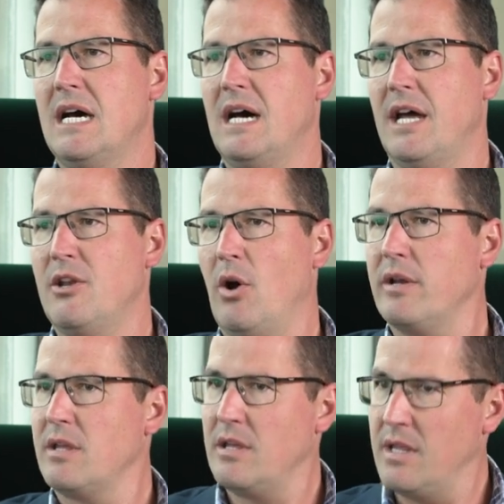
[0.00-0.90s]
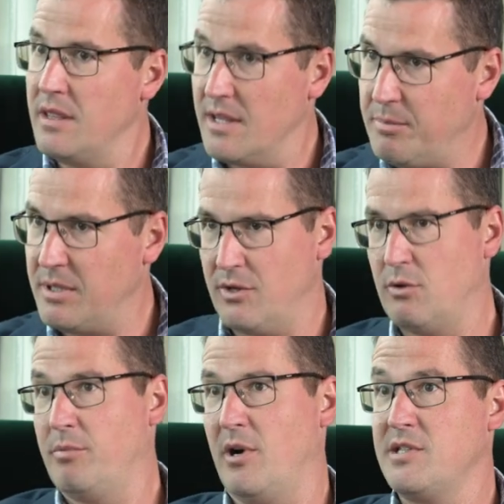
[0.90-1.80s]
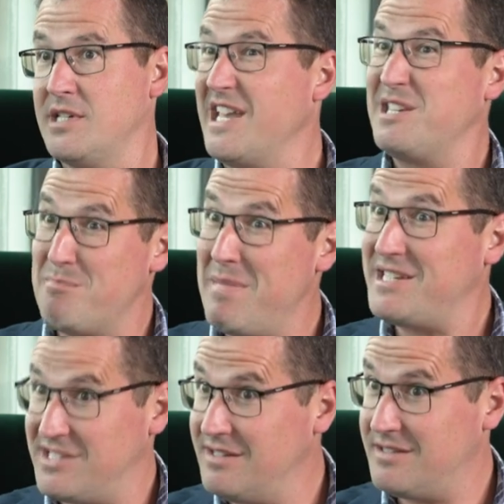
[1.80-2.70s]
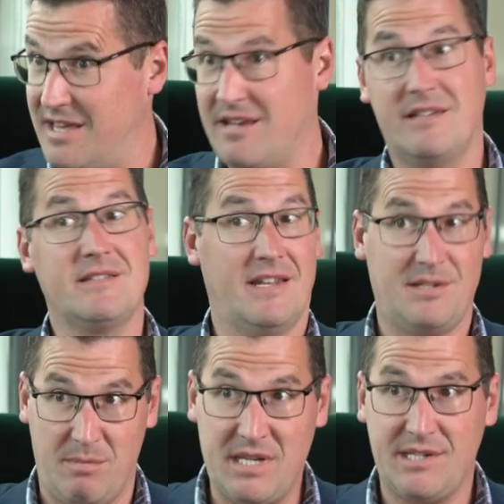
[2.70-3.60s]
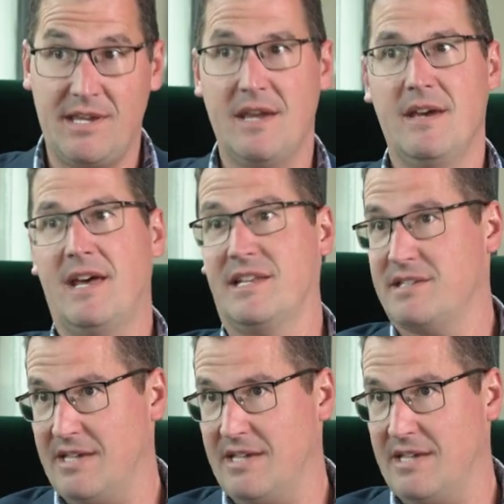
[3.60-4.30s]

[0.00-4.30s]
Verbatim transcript: are not in the political process, as mm-hmm. messy as that is, and it's messy, yep. it's